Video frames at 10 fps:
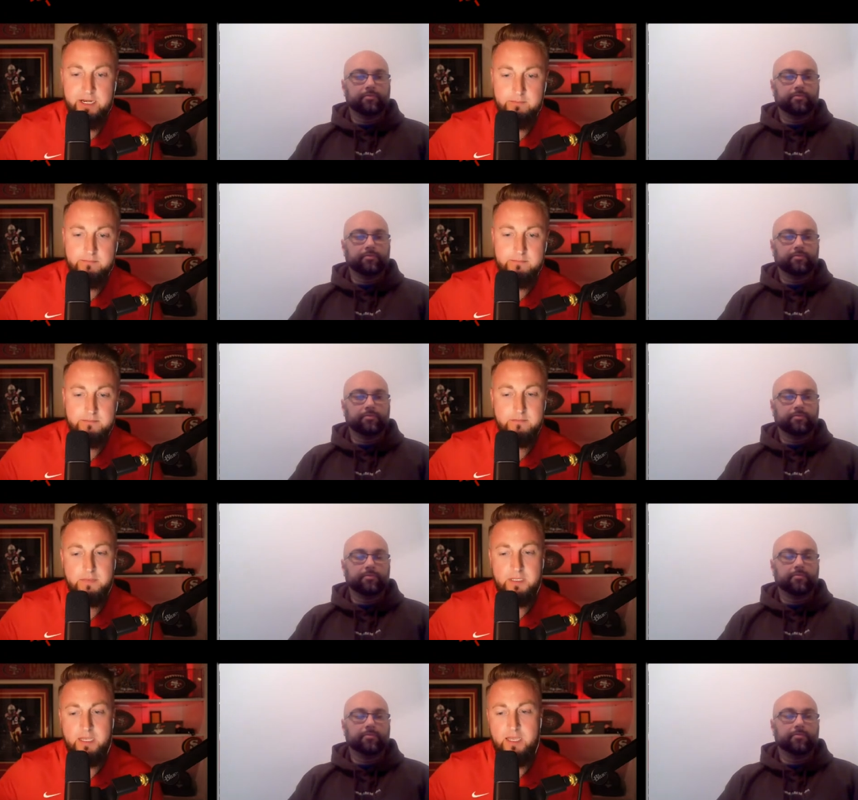Speaker 1: them.
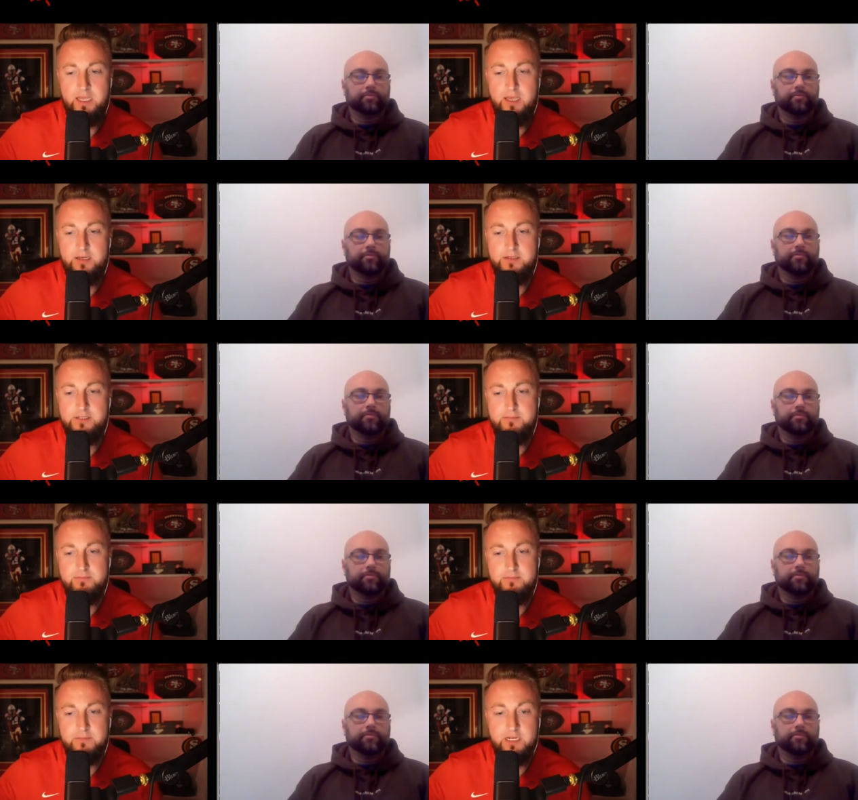And,
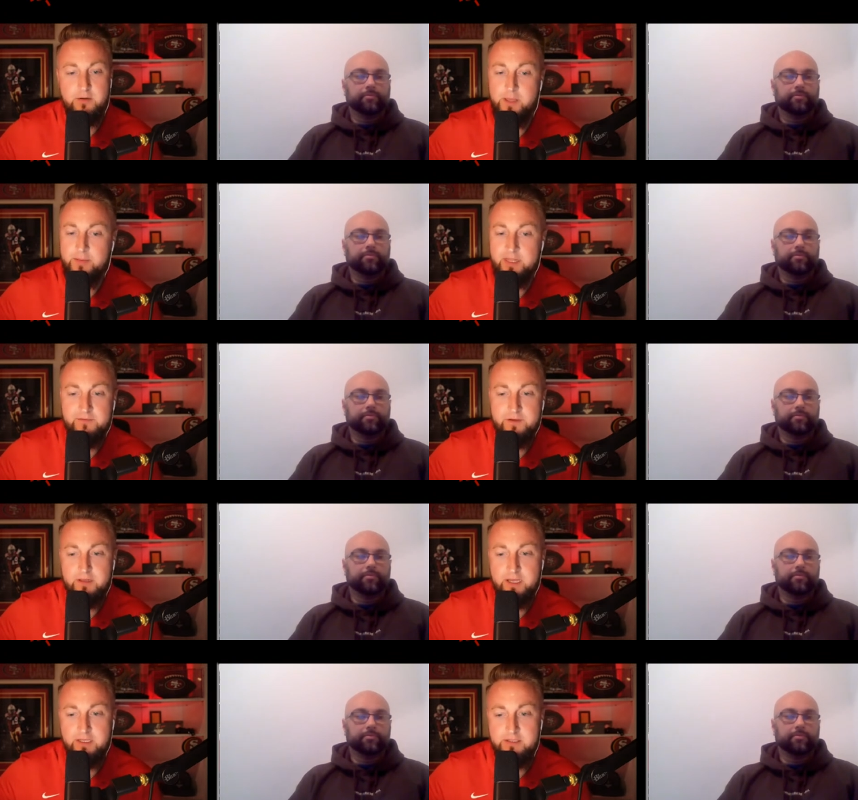you know, maybe they felt
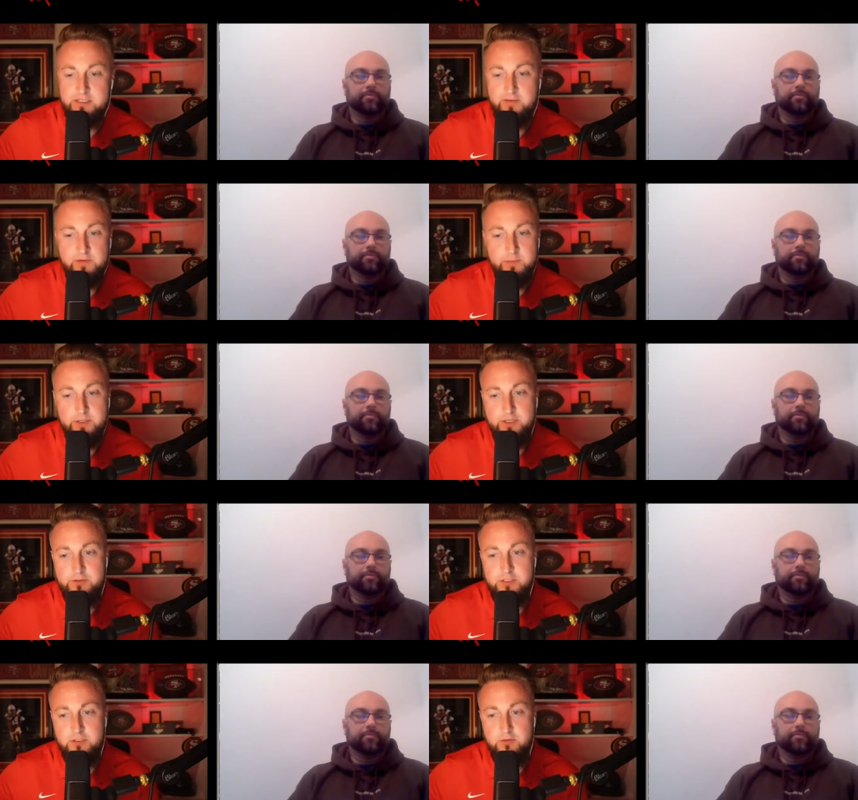like the seven million or
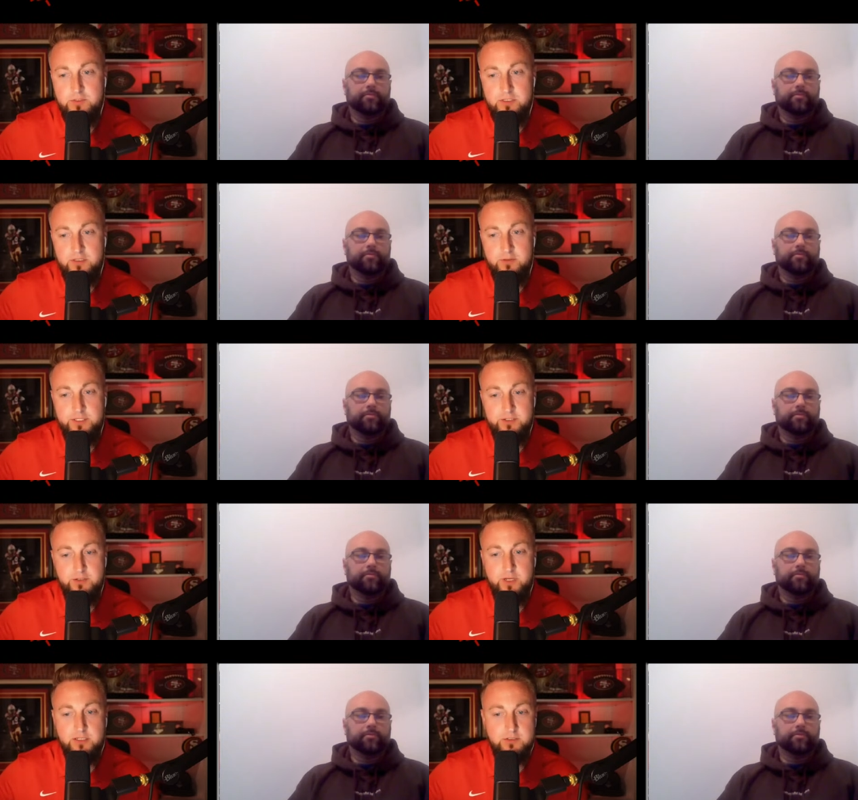so was a little bit too
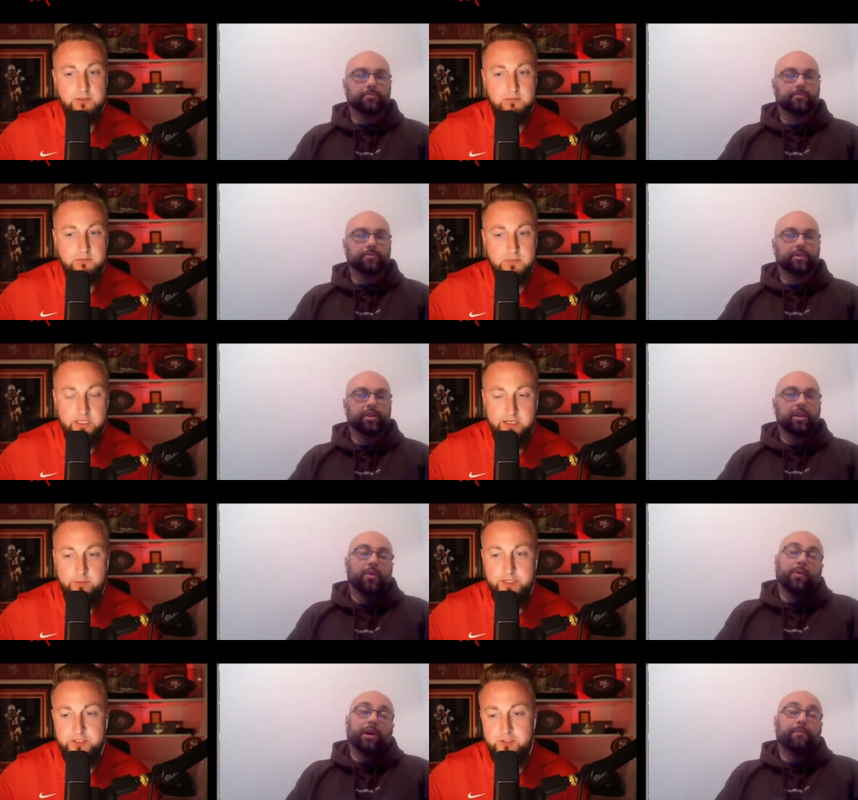much. Little
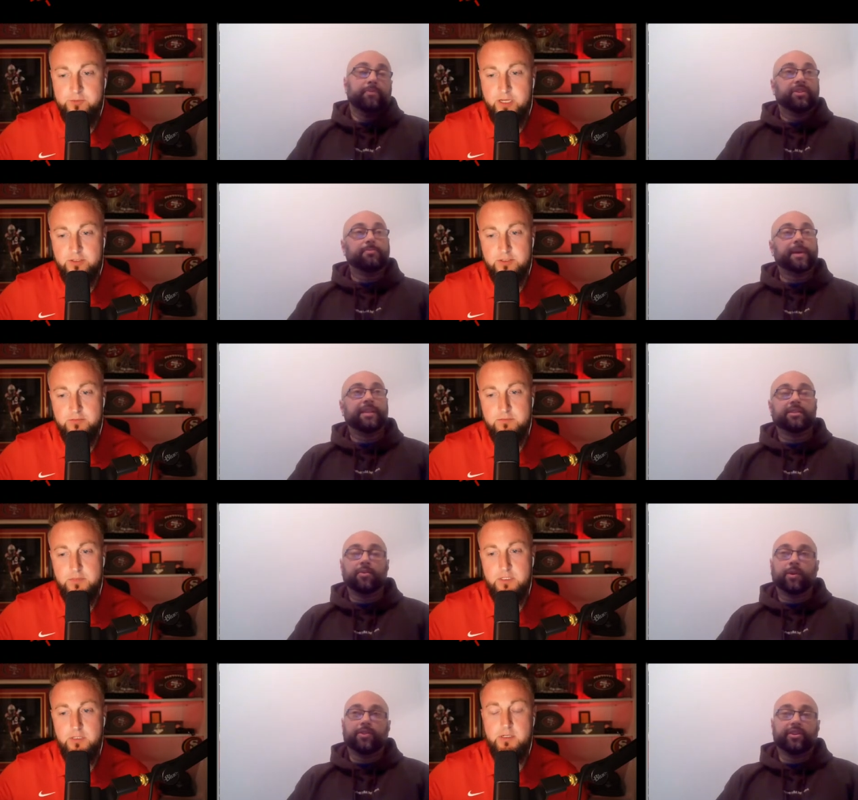bit
Speaker 2: too well, much.
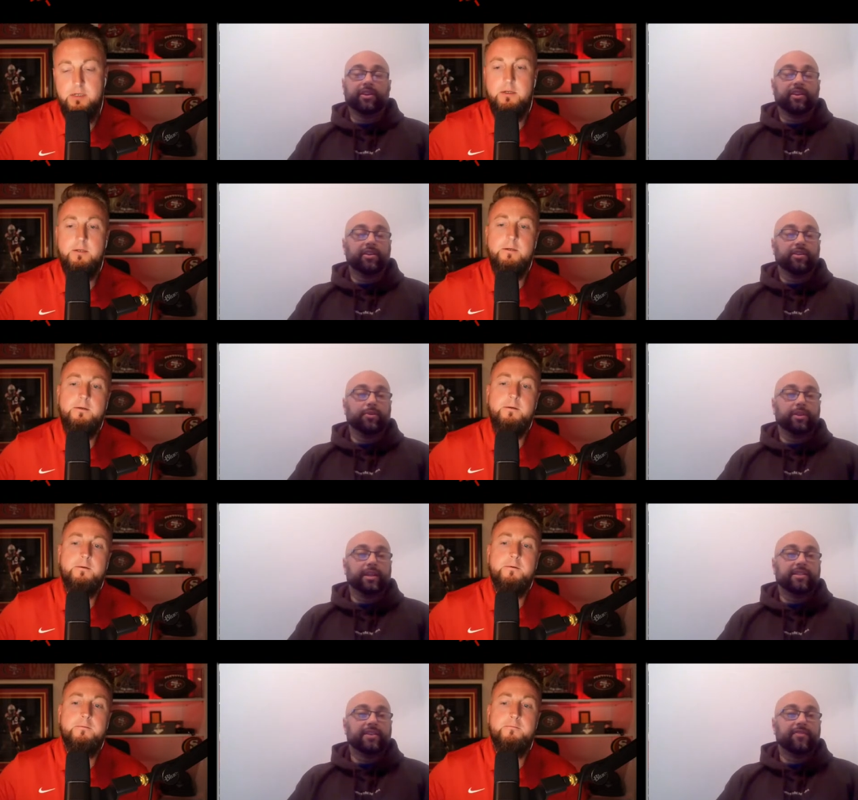Depends on what they're going to do
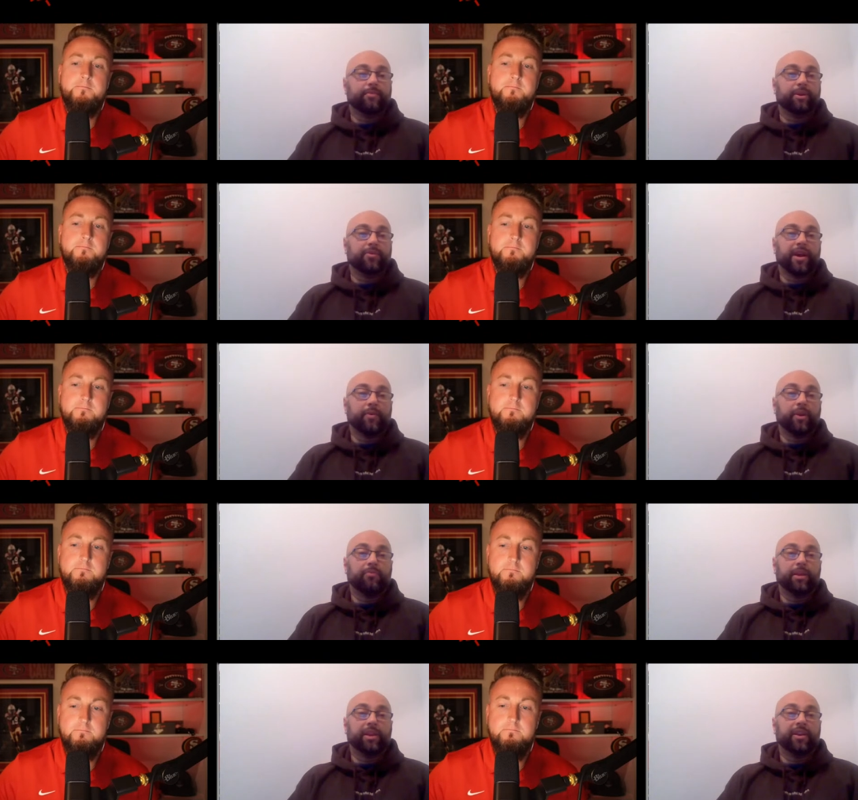with that seven mil, right?
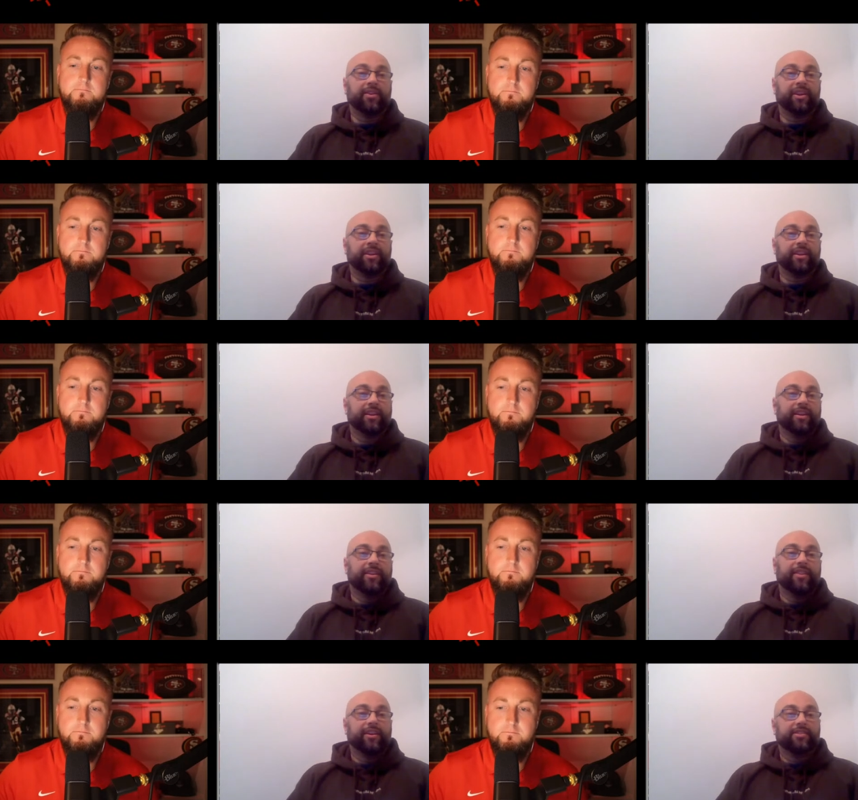We've been hearing
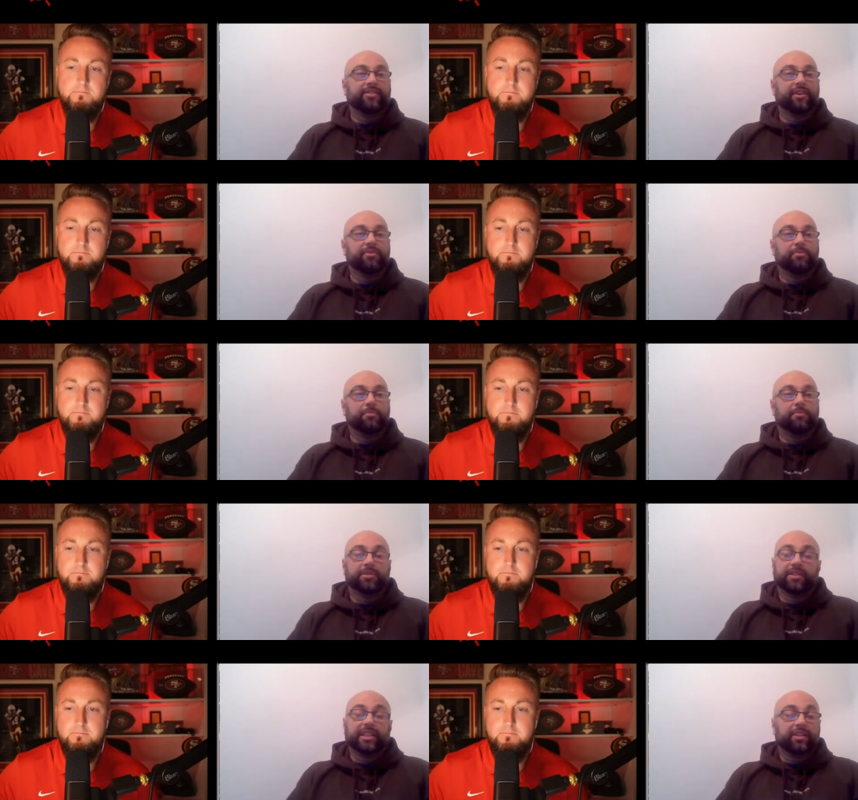there's some
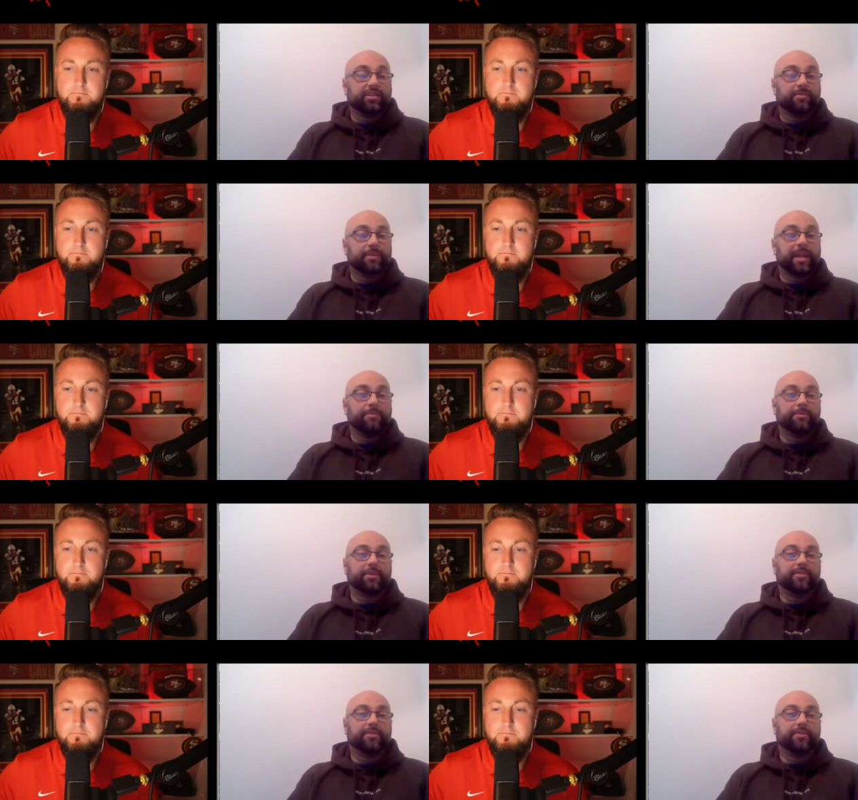still some names